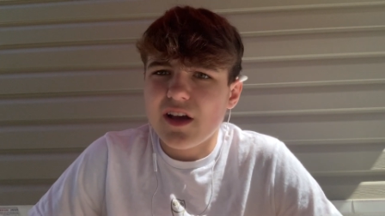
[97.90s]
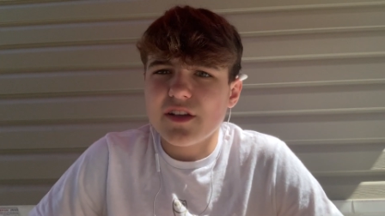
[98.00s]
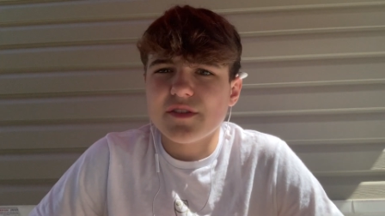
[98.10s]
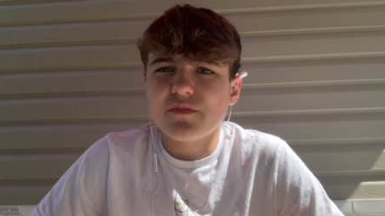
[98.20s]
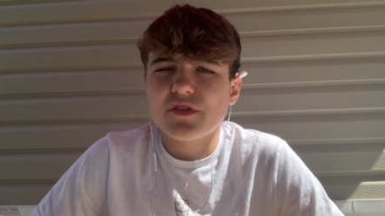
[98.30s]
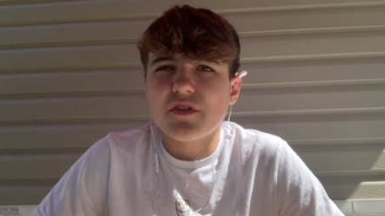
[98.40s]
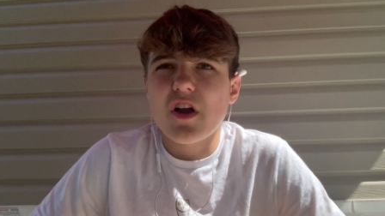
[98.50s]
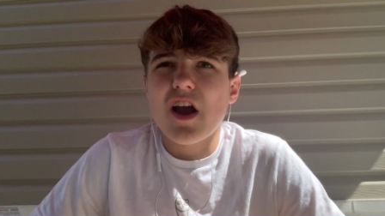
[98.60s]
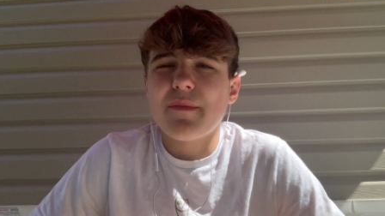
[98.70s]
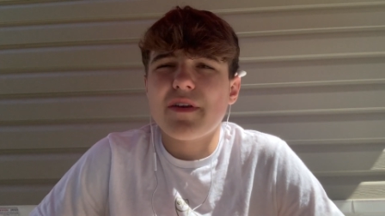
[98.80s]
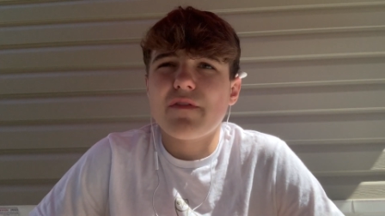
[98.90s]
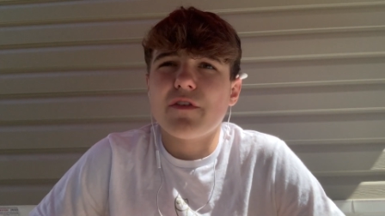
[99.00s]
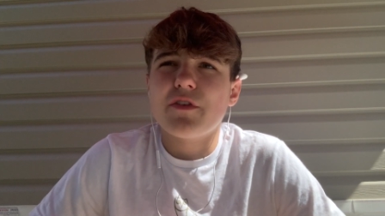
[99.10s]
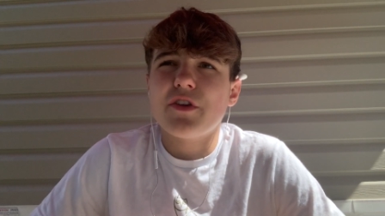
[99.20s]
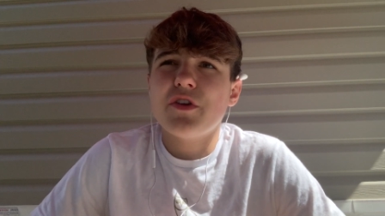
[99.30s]
subscribe if
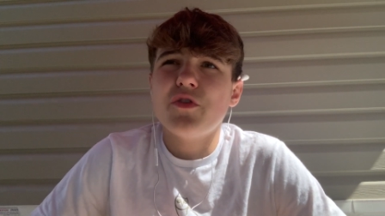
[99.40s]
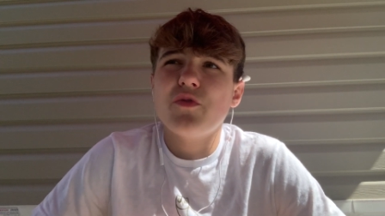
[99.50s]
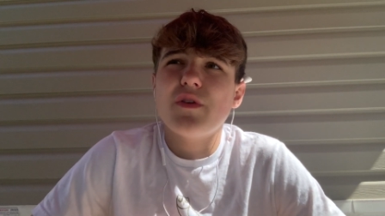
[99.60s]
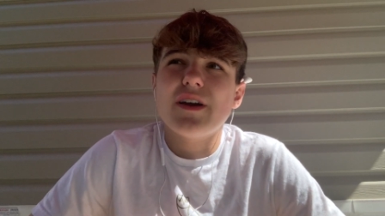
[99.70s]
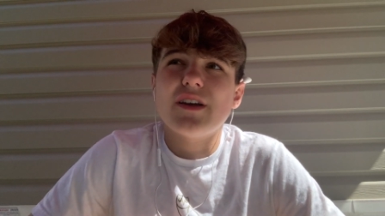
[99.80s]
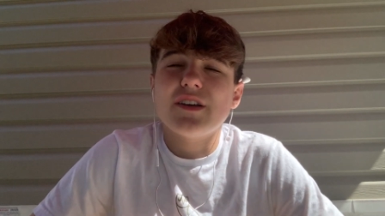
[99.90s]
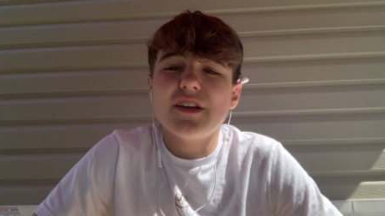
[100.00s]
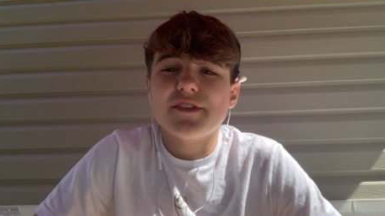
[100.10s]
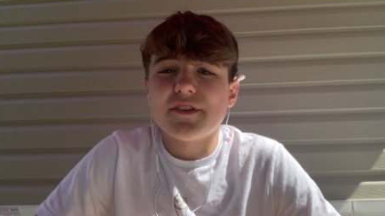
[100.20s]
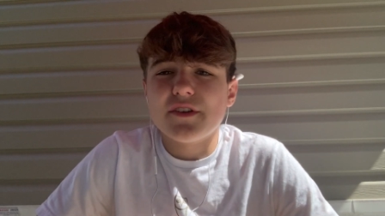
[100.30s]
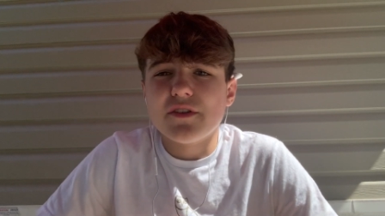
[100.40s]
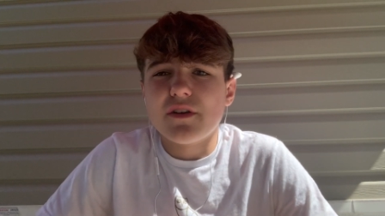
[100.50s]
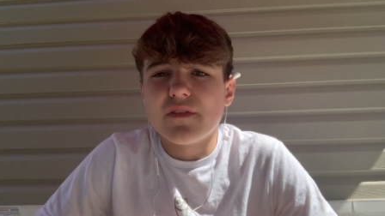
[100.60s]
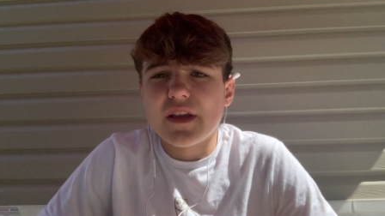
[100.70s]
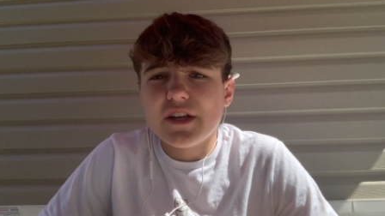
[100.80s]
you're new, and yeah, turn on
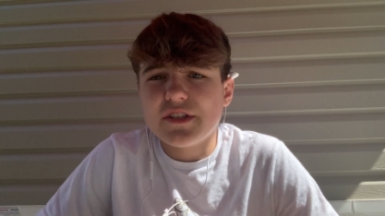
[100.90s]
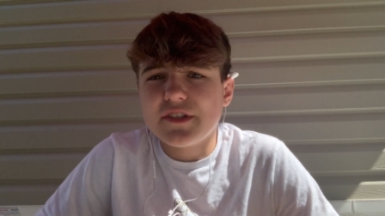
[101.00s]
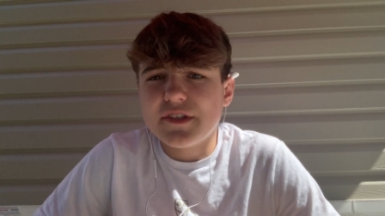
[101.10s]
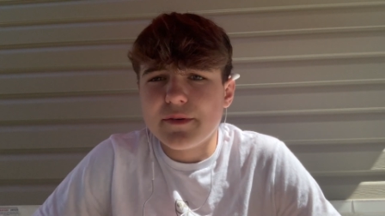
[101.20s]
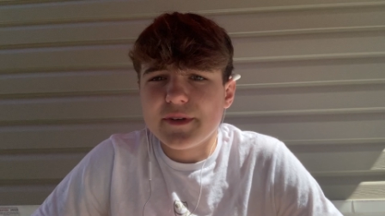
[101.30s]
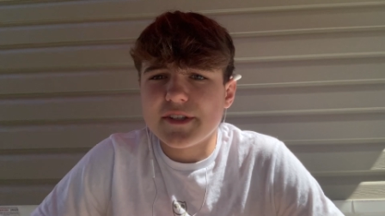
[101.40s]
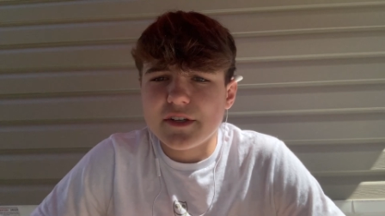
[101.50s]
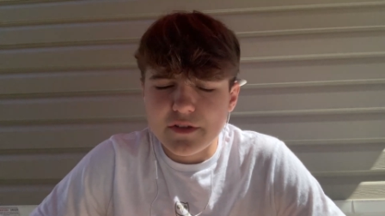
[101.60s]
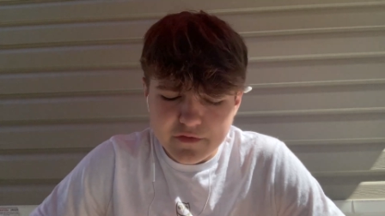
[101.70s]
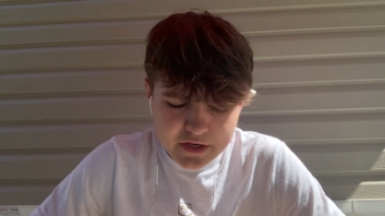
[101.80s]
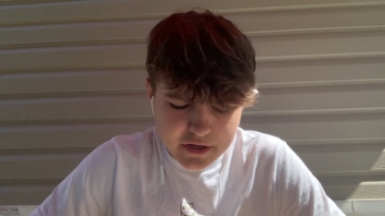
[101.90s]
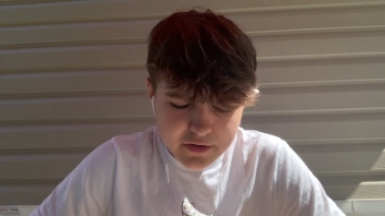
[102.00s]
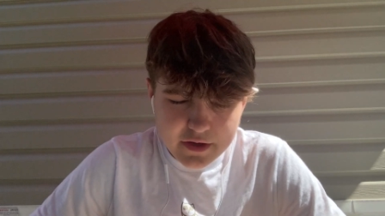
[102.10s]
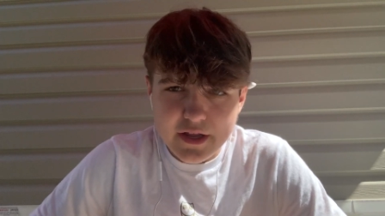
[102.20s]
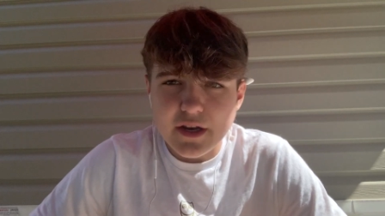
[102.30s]
notifications so you don't miss out on a new
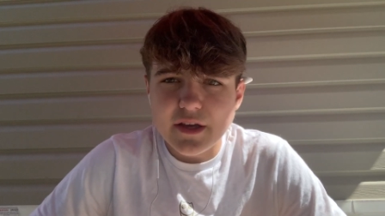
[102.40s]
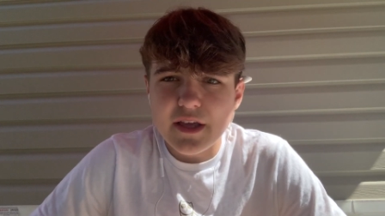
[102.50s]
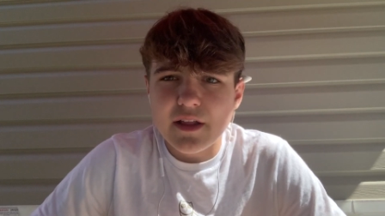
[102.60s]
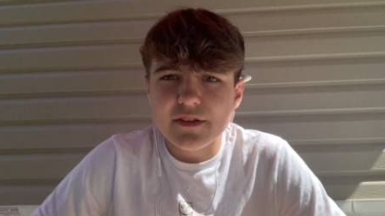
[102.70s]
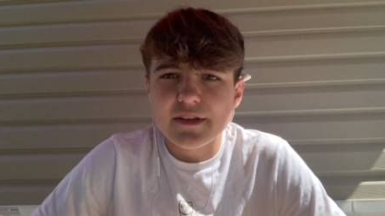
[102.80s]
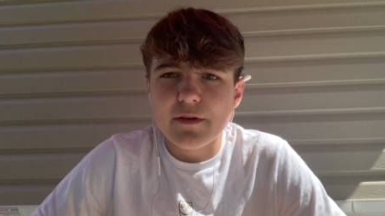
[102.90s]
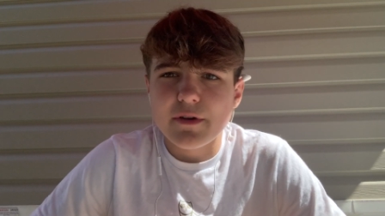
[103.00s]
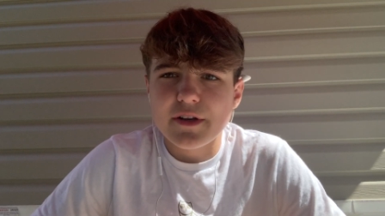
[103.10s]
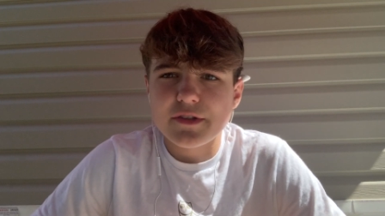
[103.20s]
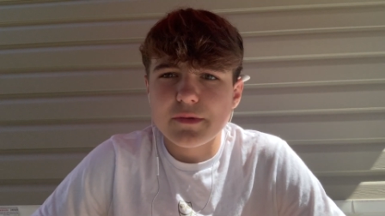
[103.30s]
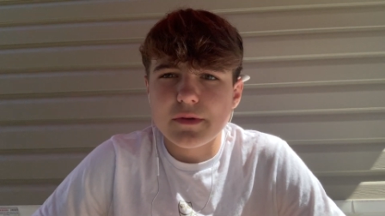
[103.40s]
video. And yeah, let's get right into